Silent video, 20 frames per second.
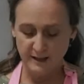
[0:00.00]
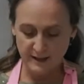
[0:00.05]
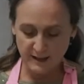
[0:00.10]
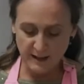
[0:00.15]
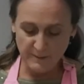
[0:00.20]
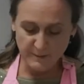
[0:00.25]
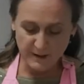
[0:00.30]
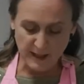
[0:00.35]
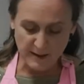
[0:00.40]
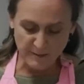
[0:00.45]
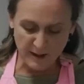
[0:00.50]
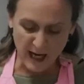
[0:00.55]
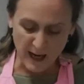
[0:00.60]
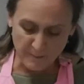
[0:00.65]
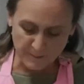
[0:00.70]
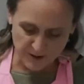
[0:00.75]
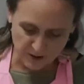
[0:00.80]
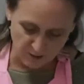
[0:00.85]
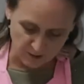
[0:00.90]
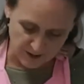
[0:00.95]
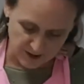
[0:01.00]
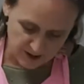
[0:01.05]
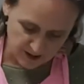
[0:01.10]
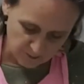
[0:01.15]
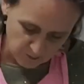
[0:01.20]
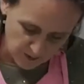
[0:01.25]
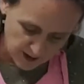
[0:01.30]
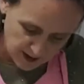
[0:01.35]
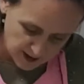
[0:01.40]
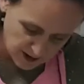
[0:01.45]
cupcake capsules.
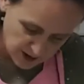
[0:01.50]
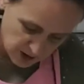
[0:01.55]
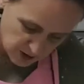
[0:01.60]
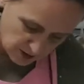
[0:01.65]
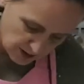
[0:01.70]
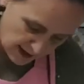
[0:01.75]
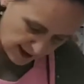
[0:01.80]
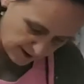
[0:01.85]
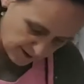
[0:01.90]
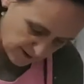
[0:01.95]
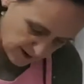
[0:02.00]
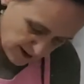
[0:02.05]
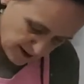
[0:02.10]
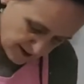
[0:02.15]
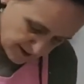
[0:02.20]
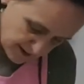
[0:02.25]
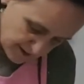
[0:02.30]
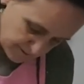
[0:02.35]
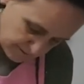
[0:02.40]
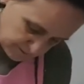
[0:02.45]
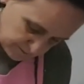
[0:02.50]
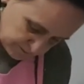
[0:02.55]
We can do like this.